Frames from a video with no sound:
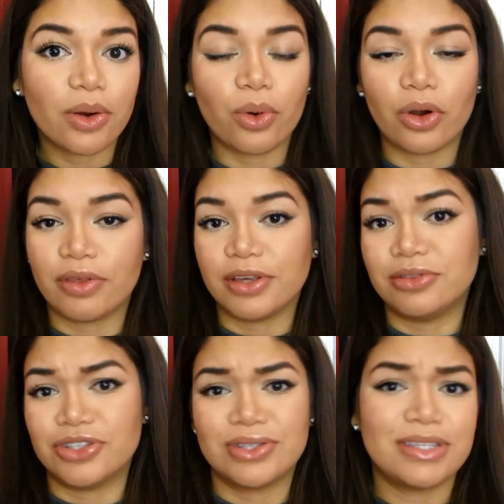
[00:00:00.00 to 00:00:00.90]
or they
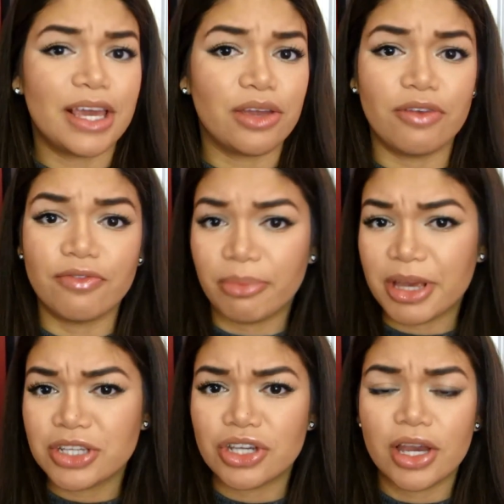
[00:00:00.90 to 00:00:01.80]
just take your
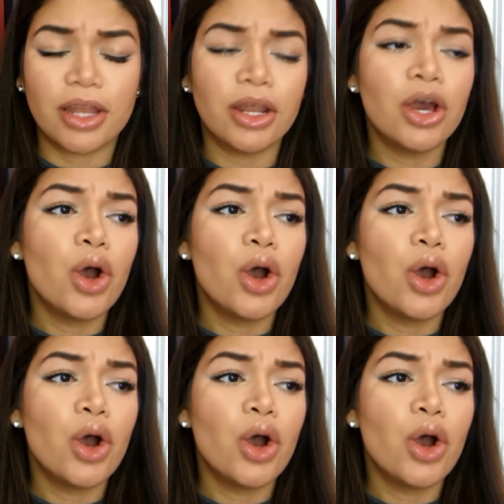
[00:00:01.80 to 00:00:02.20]
information